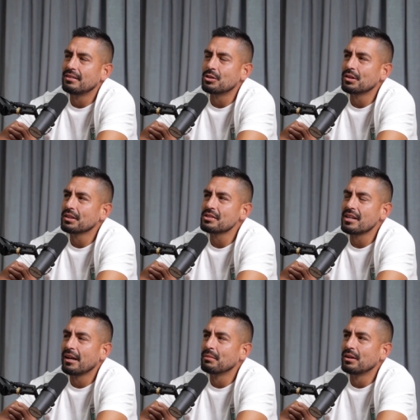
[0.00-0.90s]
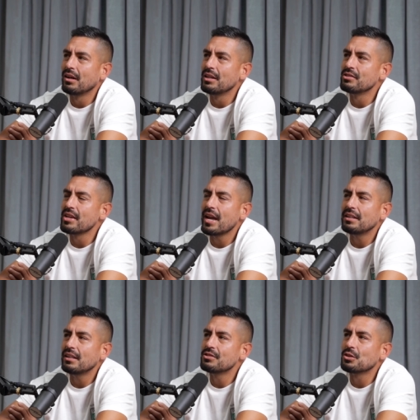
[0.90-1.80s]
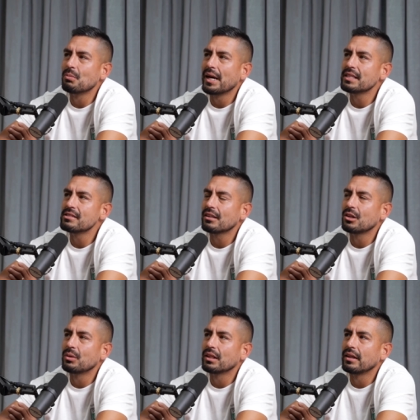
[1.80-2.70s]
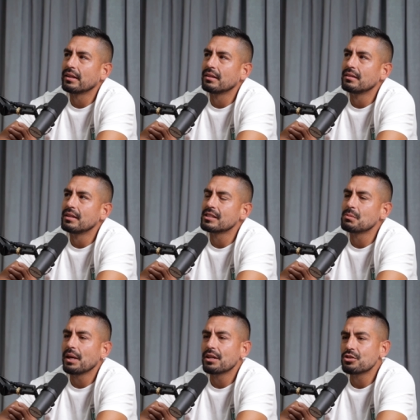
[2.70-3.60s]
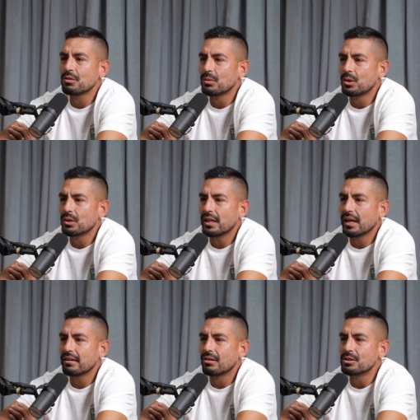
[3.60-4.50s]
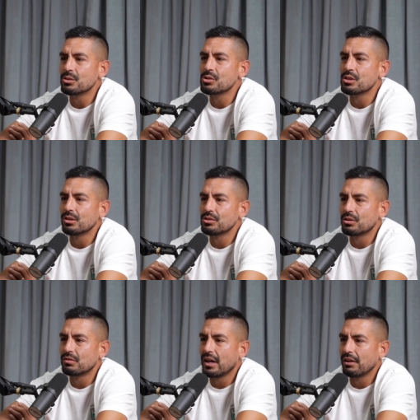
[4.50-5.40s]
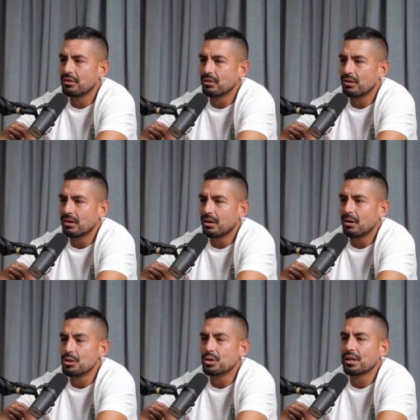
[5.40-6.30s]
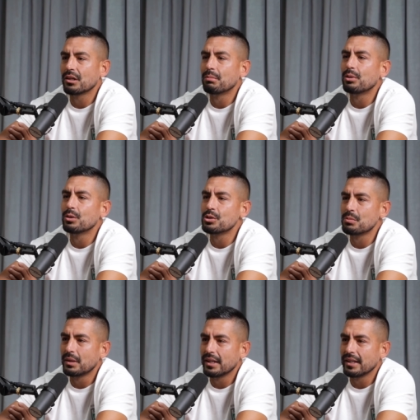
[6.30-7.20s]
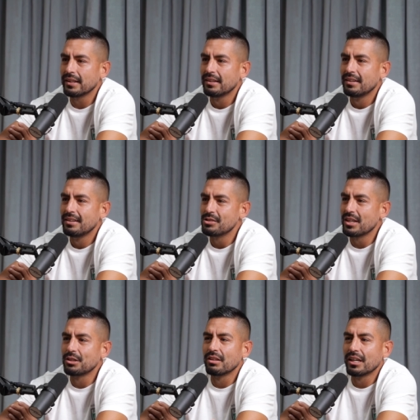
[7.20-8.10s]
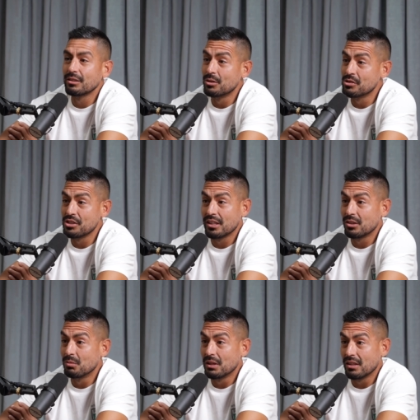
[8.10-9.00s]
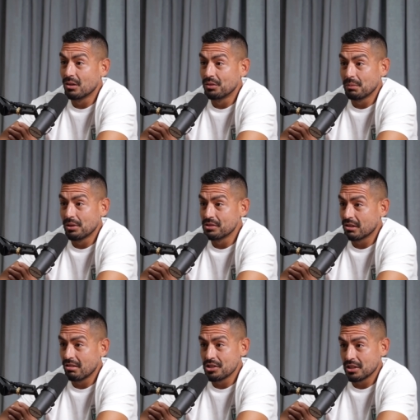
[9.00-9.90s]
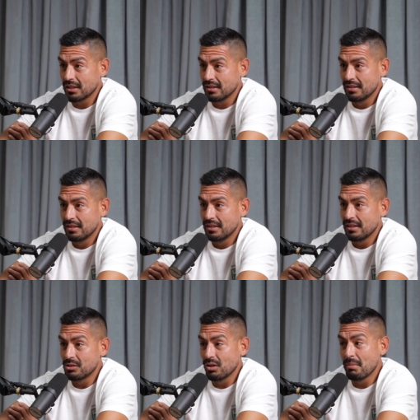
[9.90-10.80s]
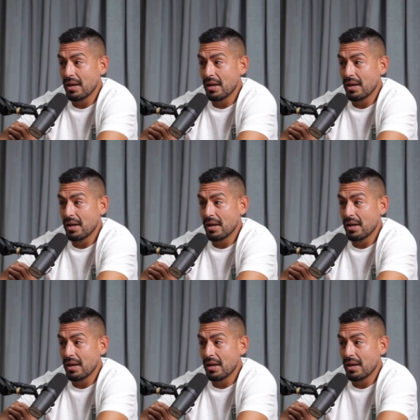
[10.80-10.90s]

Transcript: during this time, is any is your mindset going like expansion mode yet, or are you still survivor, or, or are you getting approached by? So now your landlord seeing you be the only person crushing it. Yes. And so I